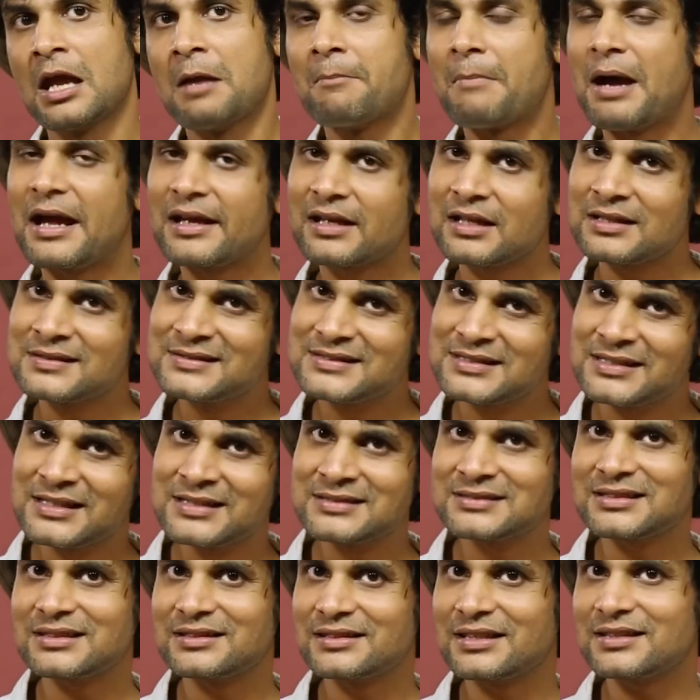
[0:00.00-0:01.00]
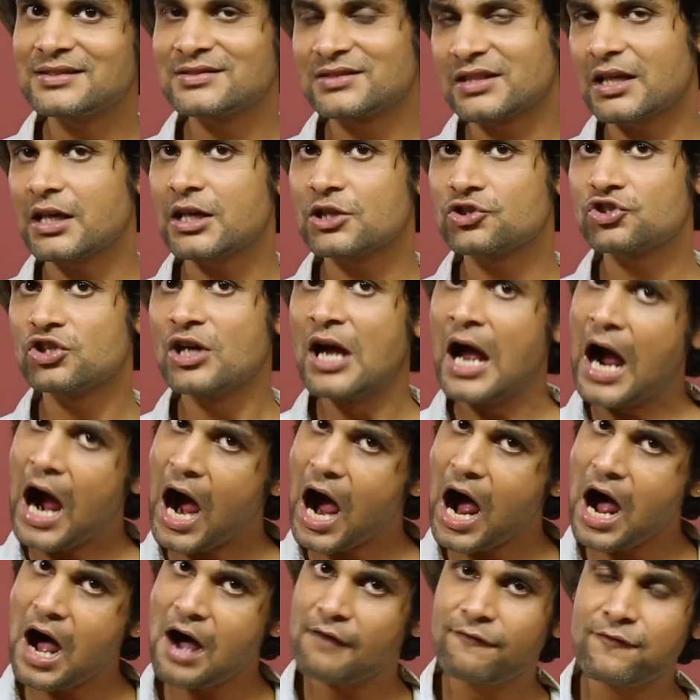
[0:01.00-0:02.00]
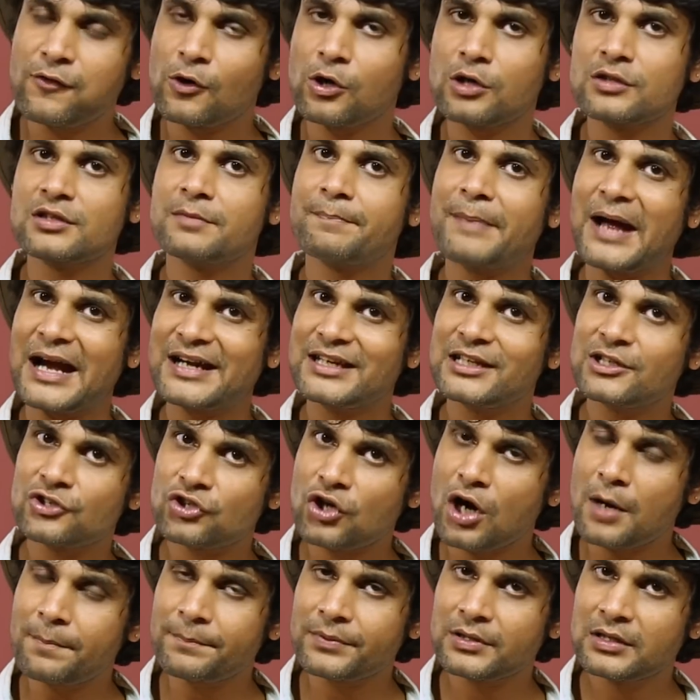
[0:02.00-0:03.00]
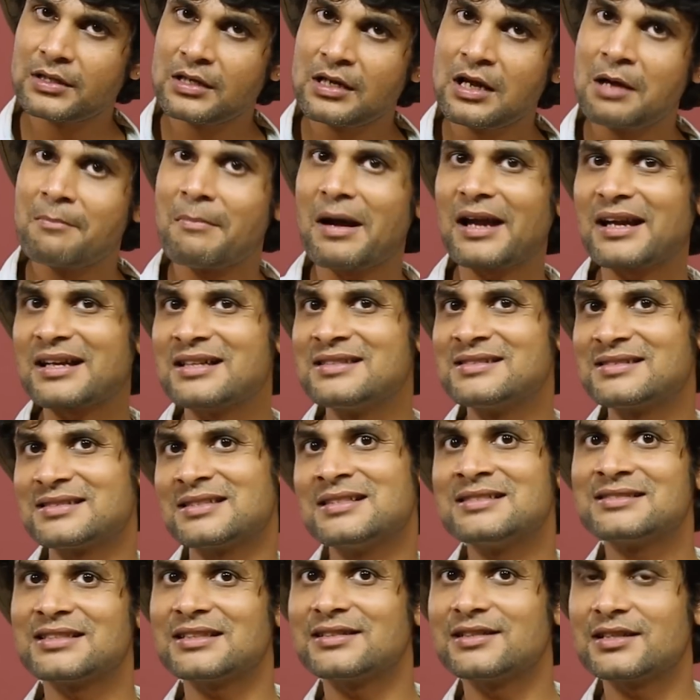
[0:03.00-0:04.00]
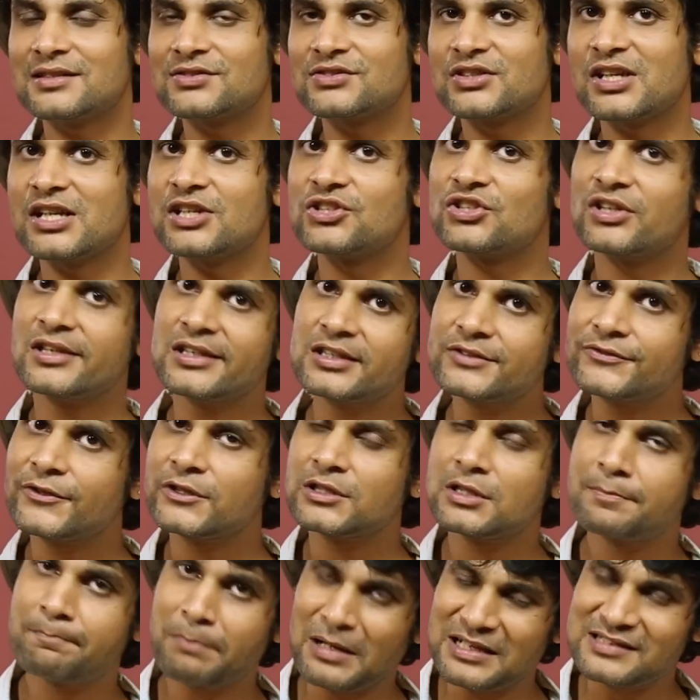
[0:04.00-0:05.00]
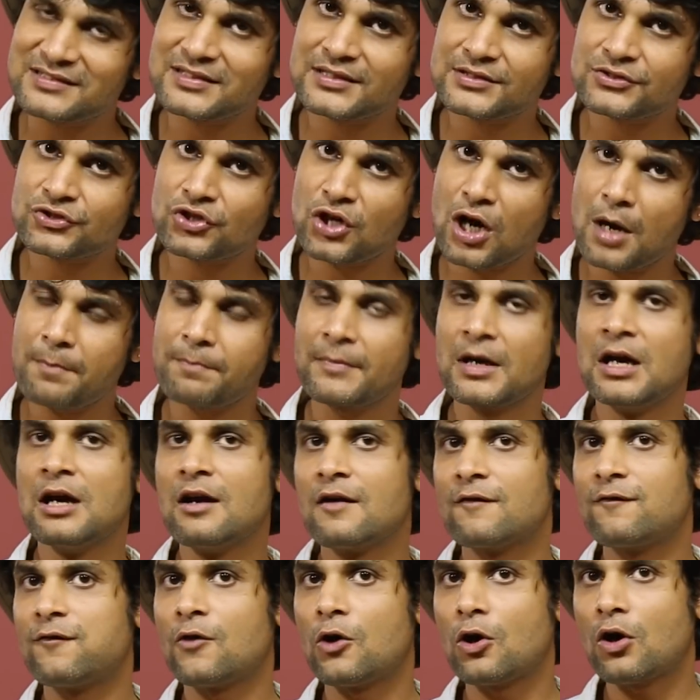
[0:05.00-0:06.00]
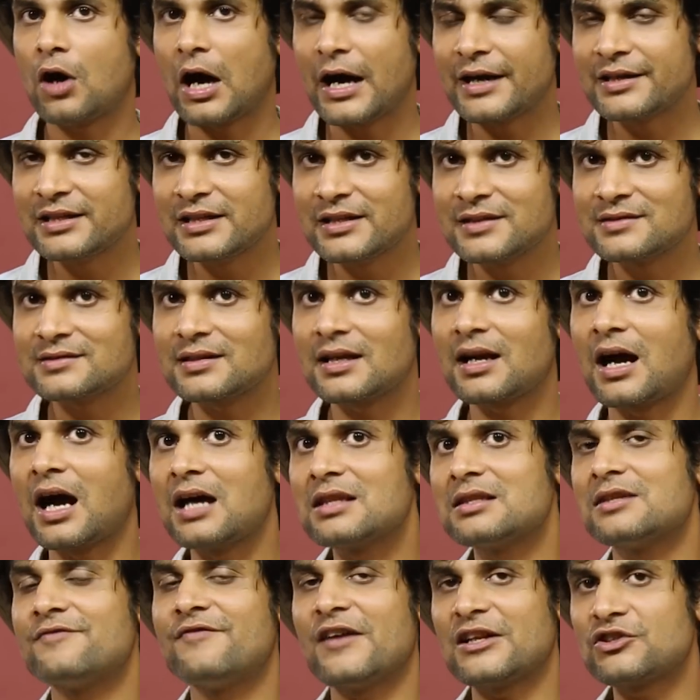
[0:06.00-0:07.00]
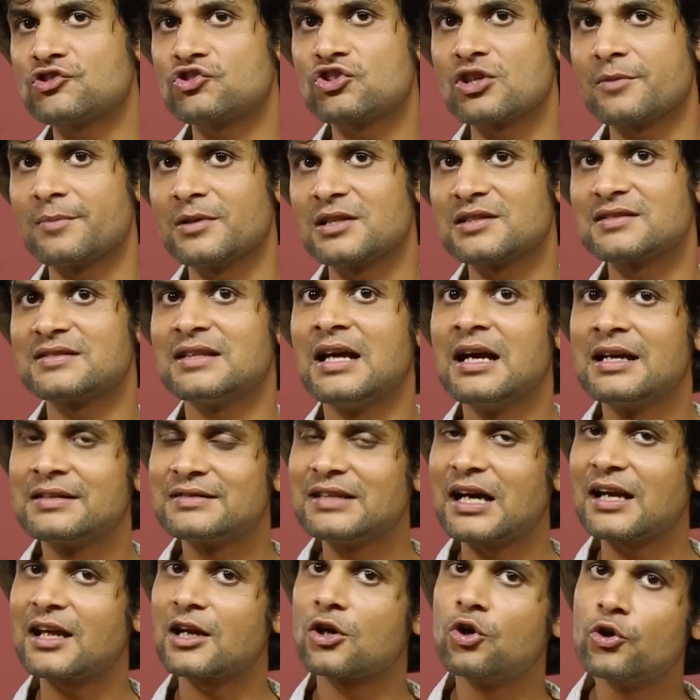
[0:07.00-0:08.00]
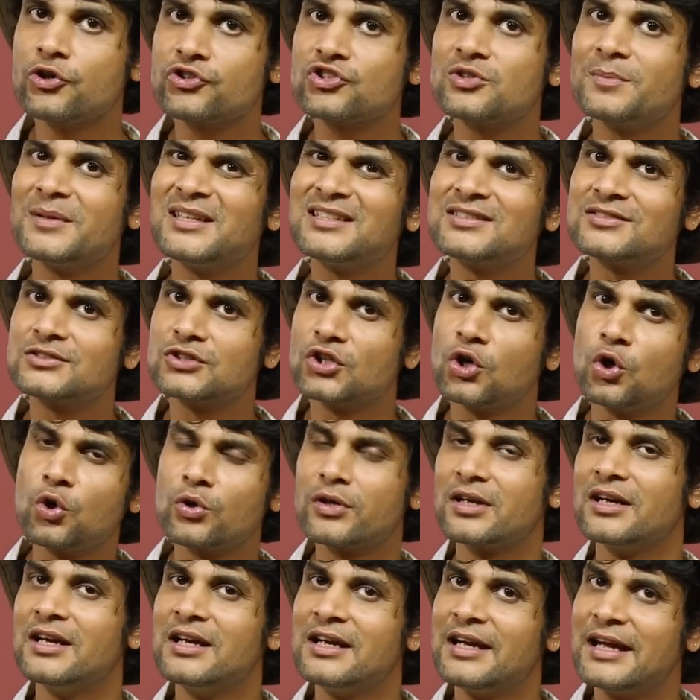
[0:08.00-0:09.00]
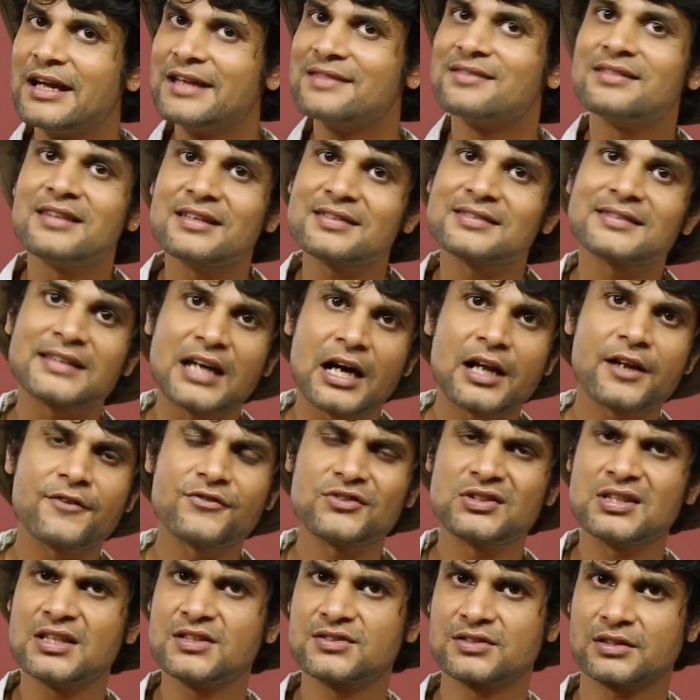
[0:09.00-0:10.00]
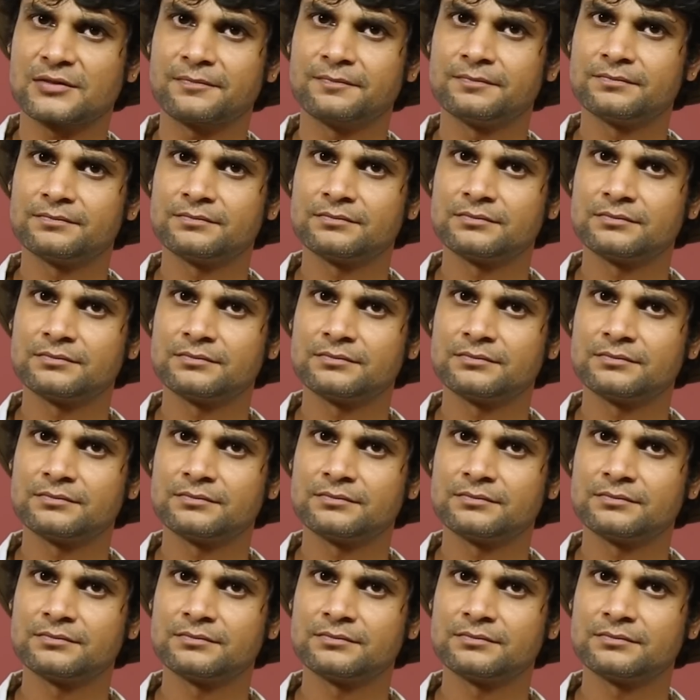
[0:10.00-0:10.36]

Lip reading: My concerns at this stage are for the paddy crop. My concerns at this stage is for the pulses crop, for onions and other vegetables that are going to be sowed in this kharif season.